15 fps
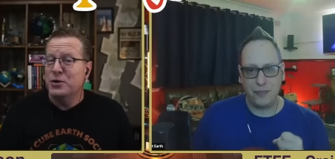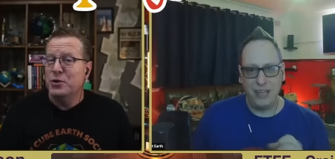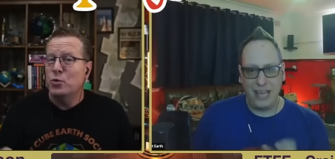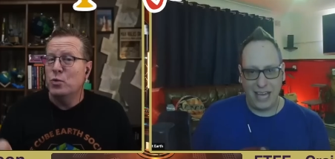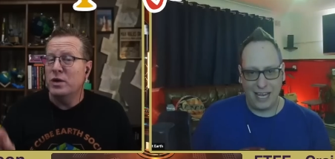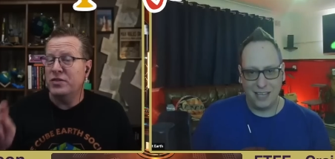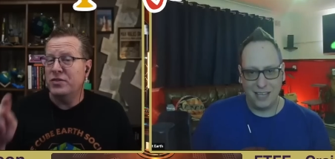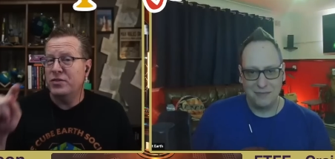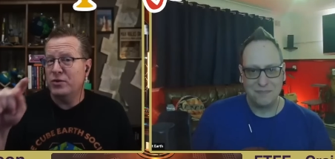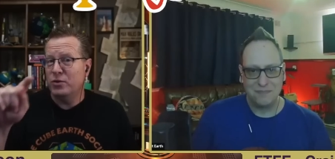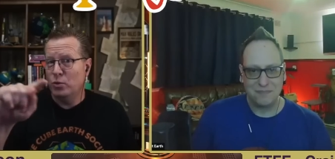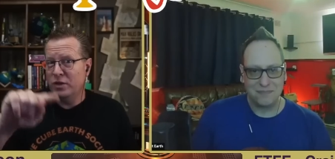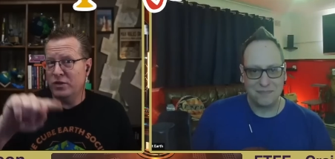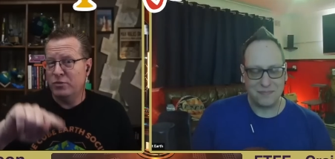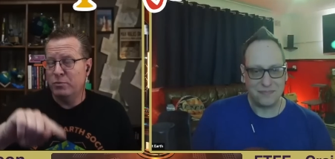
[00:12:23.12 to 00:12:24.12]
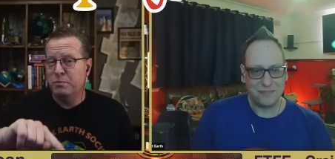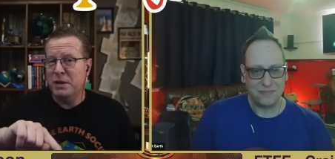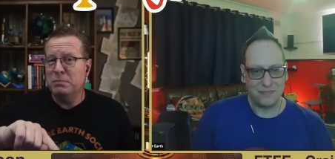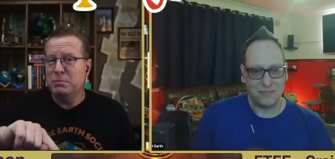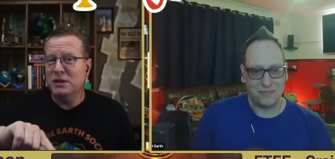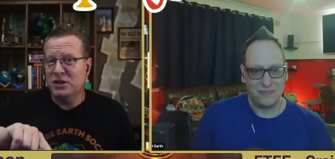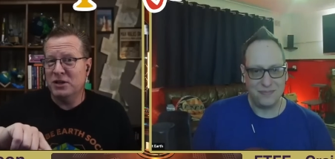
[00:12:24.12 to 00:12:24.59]
Speaker 1: with, yeah, with
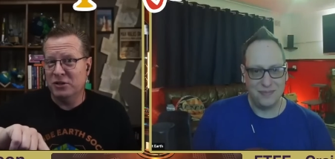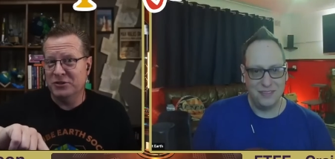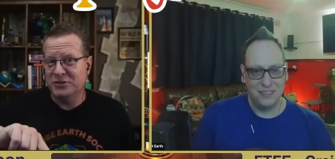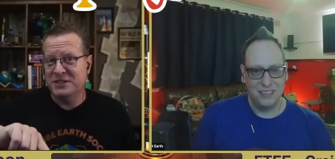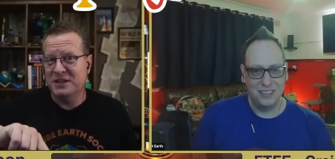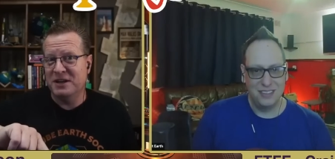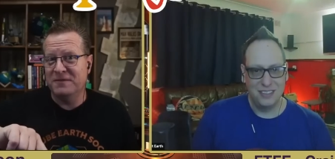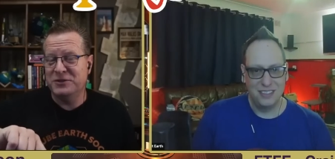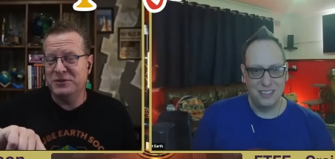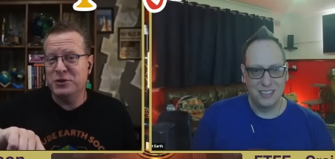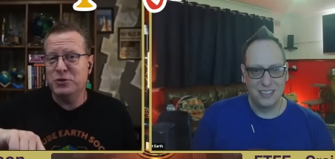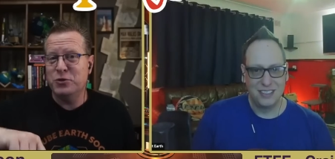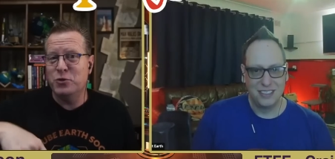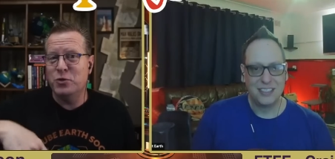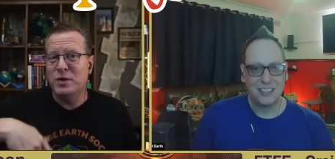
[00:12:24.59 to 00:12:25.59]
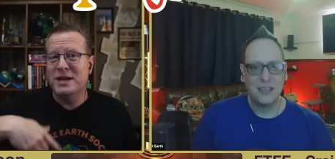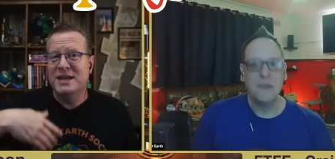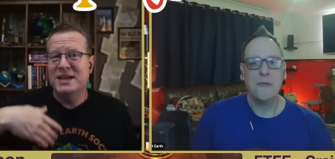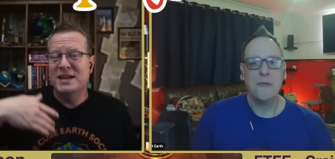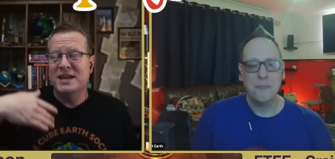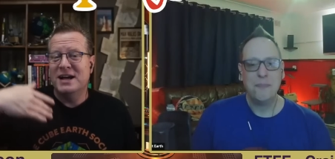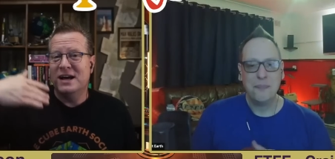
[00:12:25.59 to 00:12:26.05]
biblical stuff too.
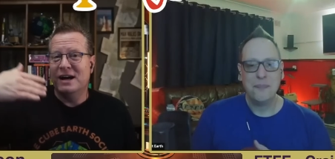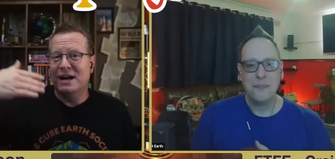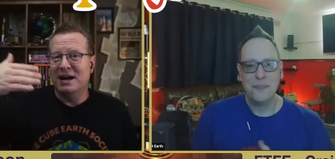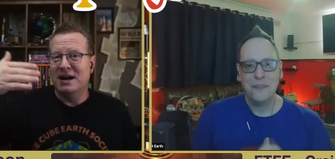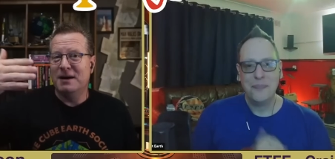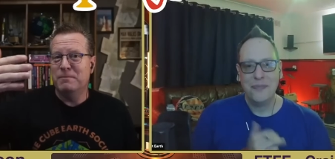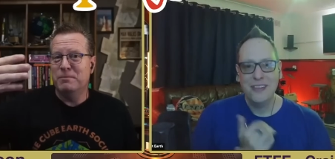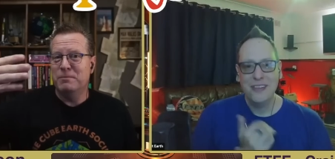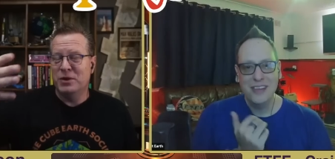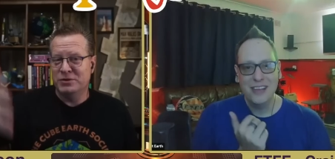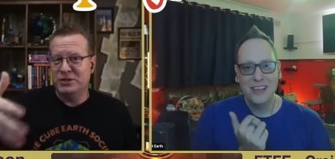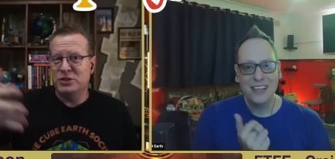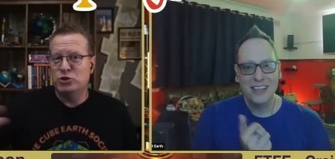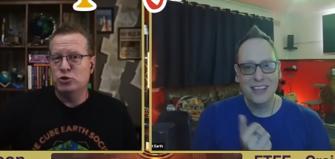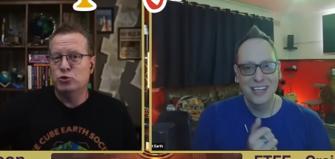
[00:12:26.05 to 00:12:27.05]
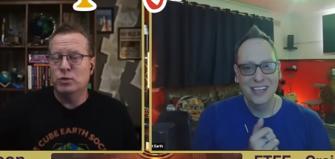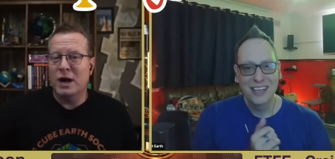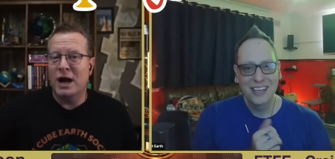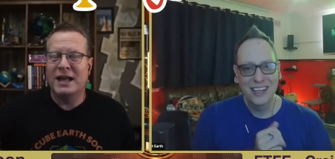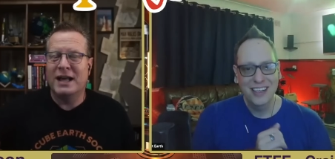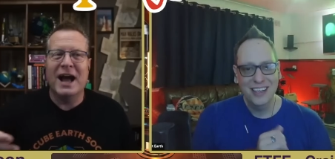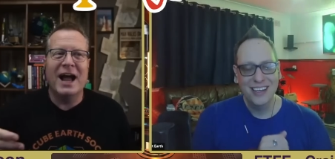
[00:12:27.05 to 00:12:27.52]
Um, there's a
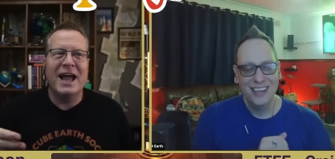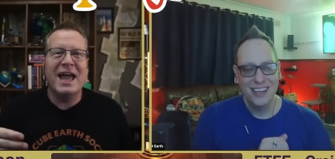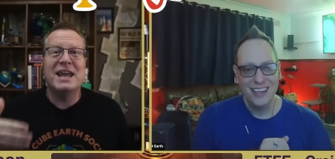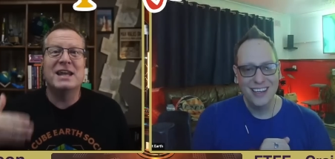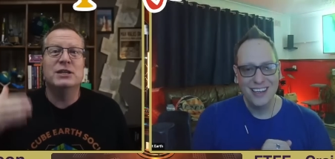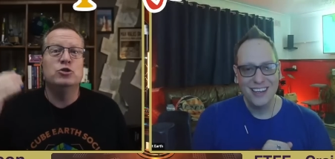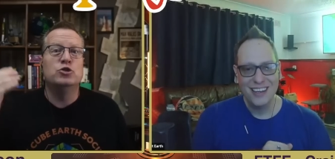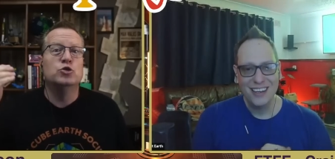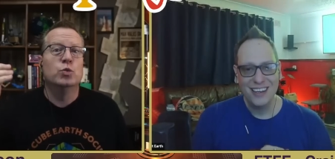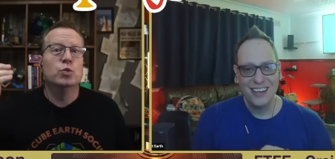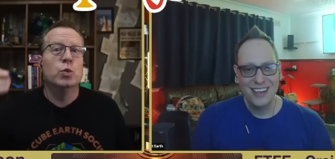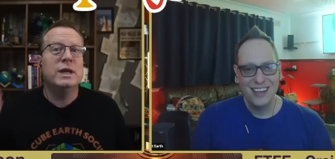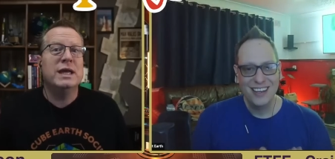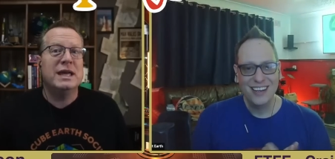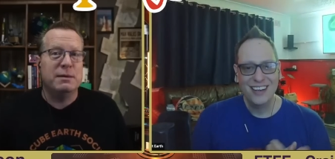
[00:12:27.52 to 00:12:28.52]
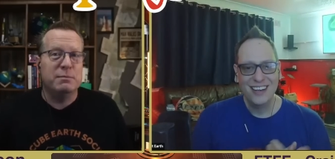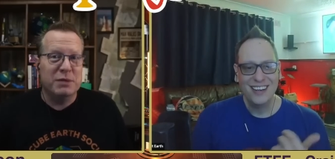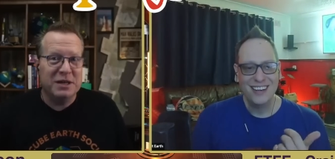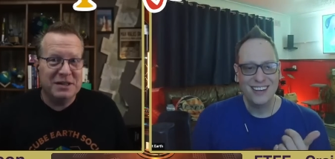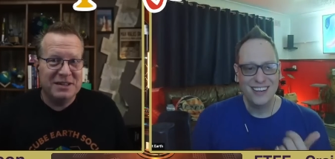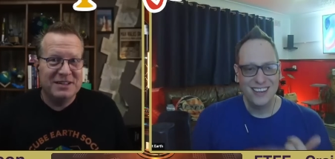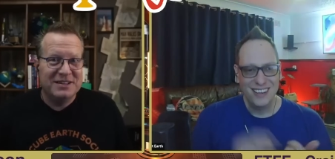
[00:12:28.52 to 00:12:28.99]
a guy had a dream
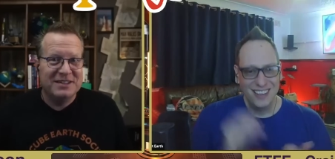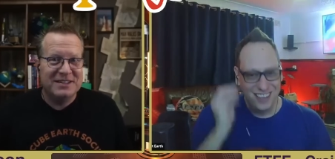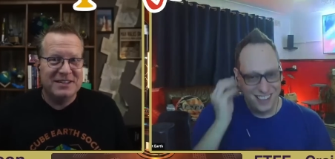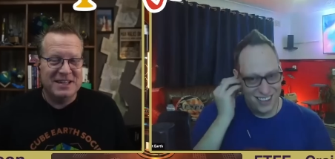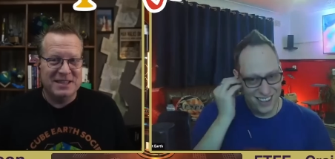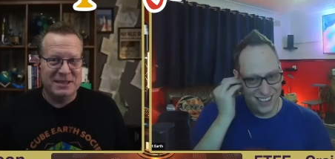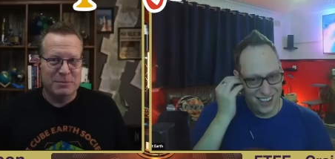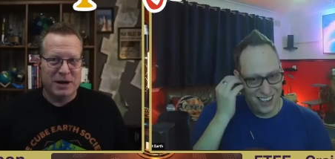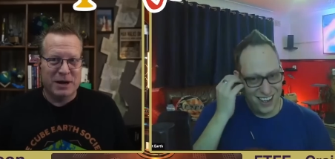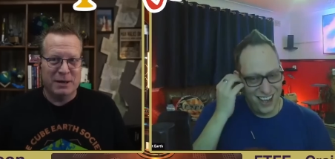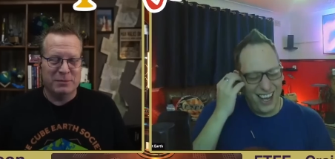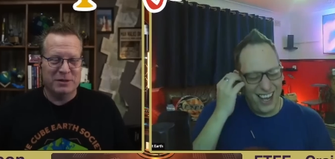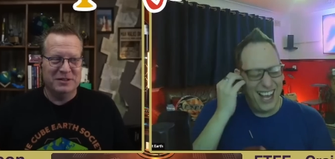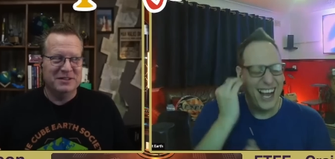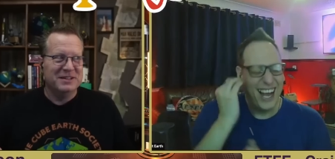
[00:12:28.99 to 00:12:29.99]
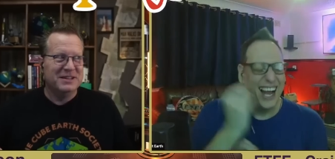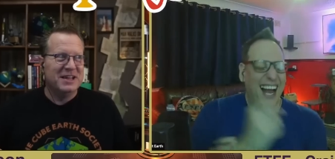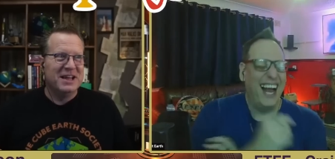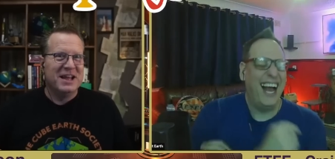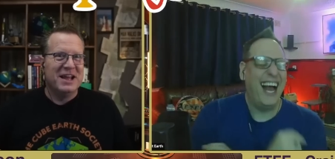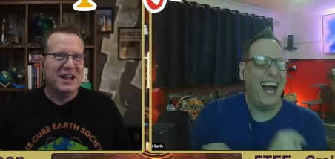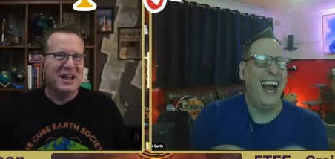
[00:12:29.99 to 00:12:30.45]
in the Bible
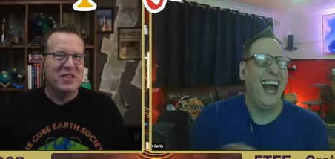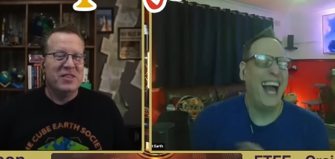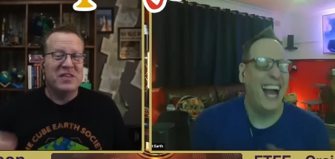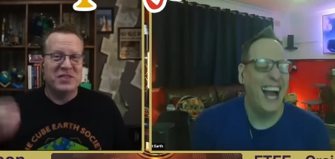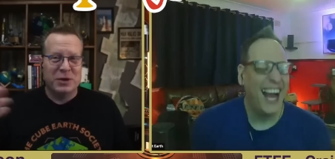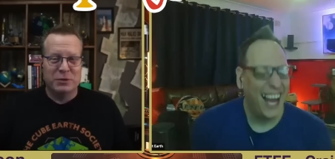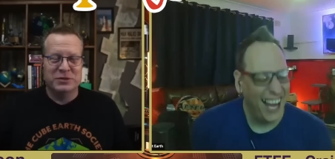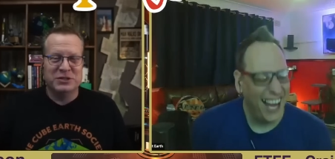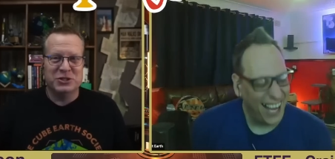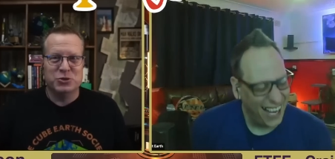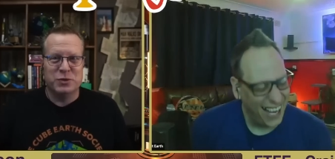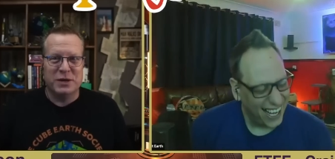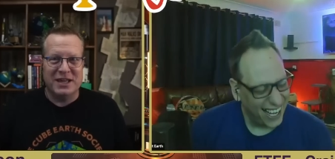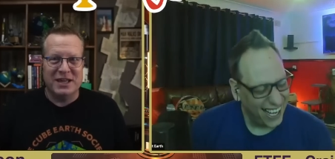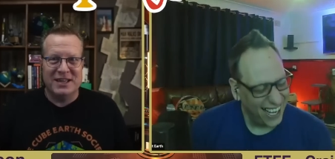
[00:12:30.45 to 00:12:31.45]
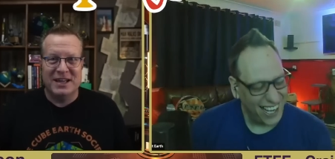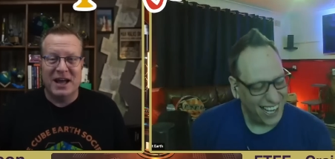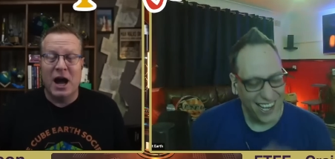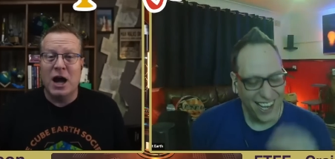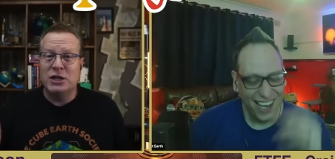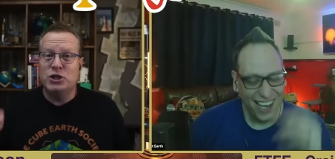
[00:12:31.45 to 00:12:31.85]
that there was a tree, a